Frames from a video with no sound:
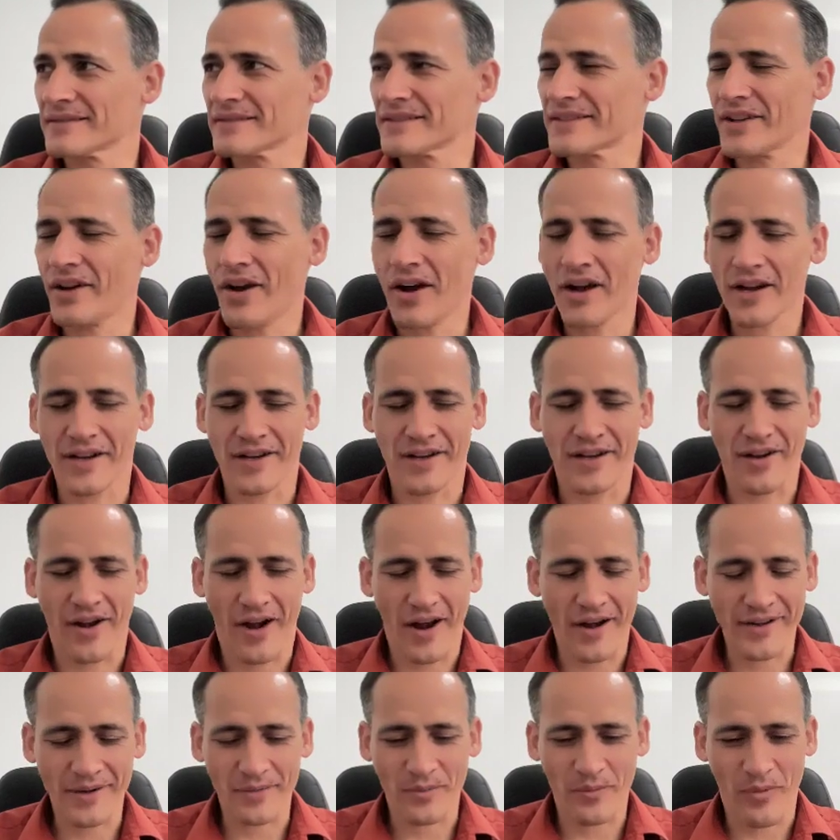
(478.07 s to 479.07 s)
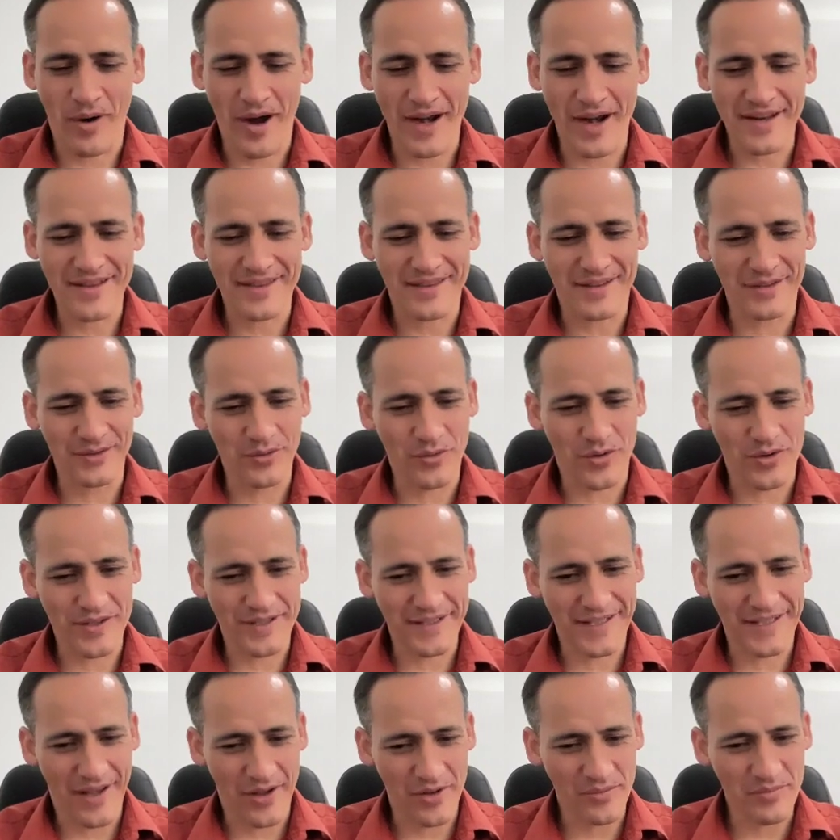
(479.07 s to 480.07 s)
doggone it, why didn't the Lord
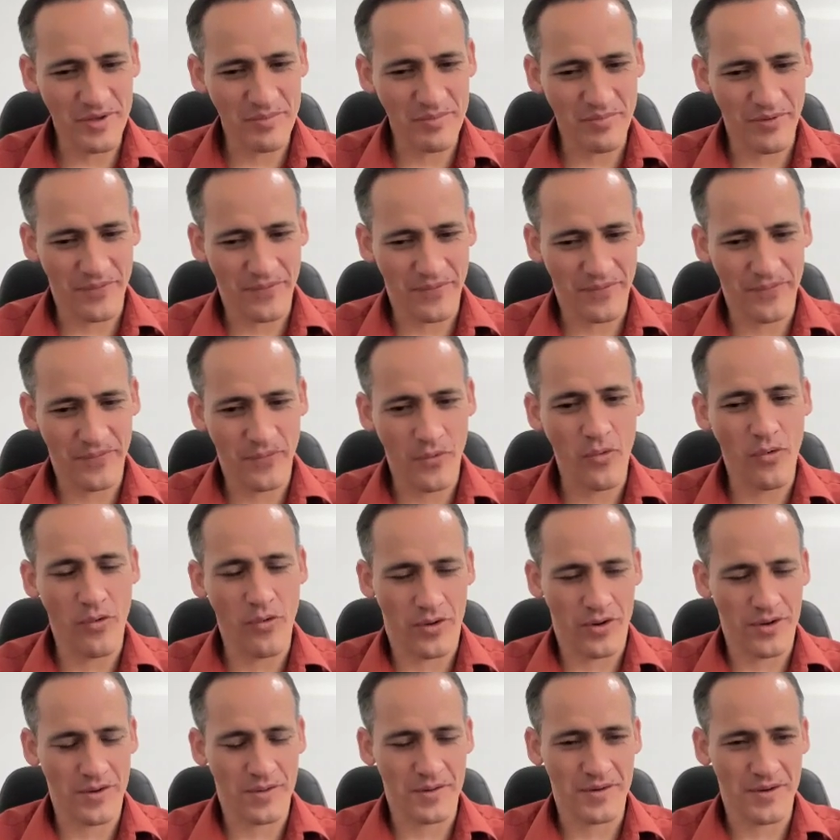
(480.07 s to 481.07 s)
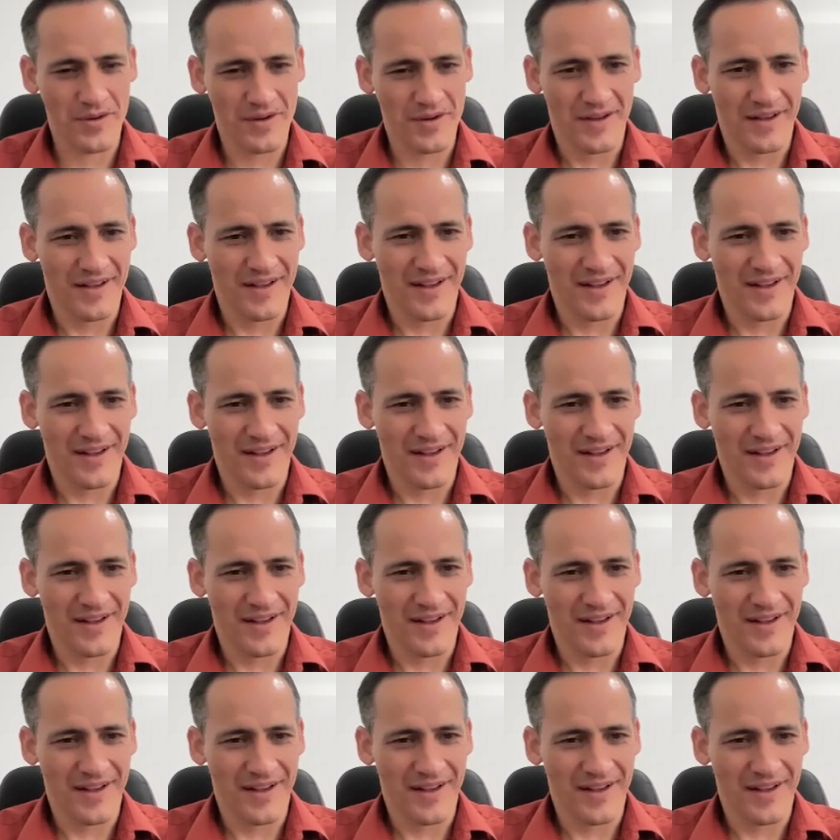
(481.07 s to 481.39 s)
tell me before